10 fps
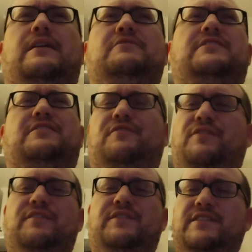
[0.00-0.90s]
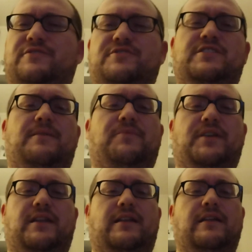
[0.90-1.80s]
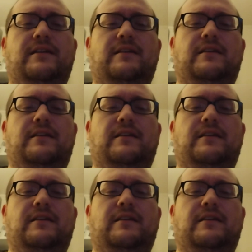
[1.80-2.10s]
it was like the 50s or something, and